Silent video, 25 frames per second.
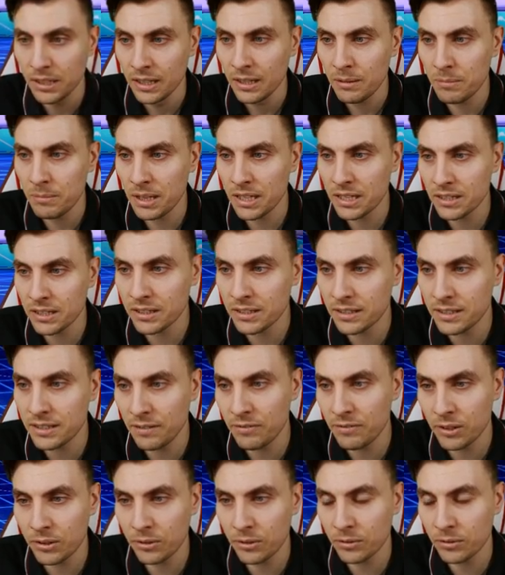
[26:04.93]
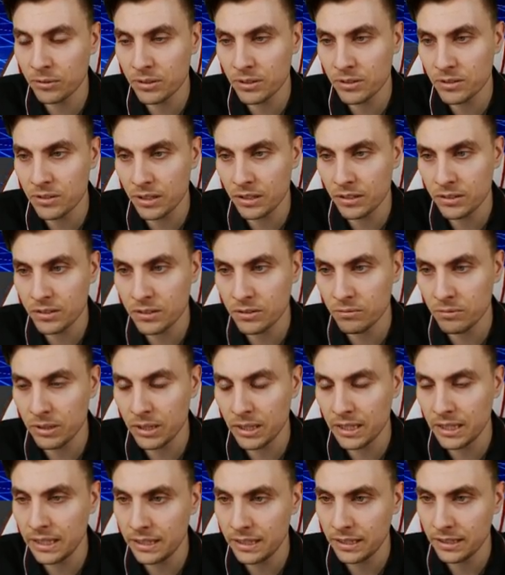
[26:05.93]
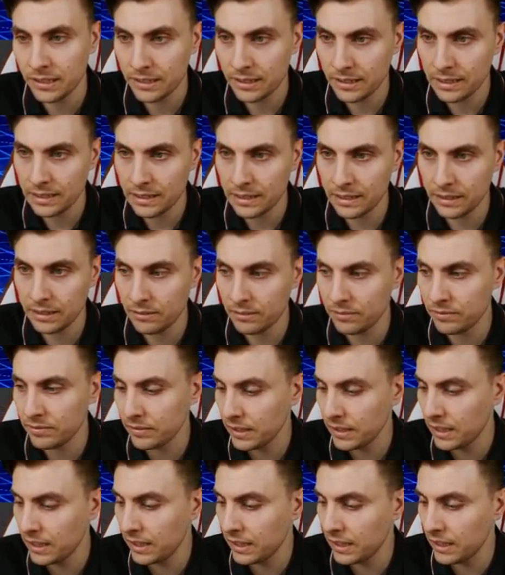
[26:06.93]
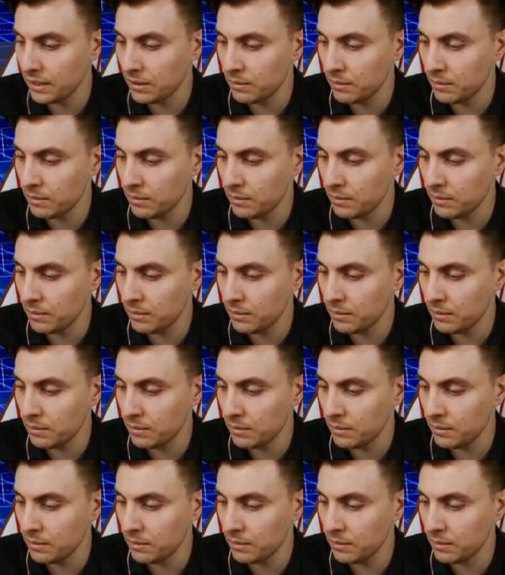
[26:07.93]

makes difficult, doesn't it, to really kind of uh, get the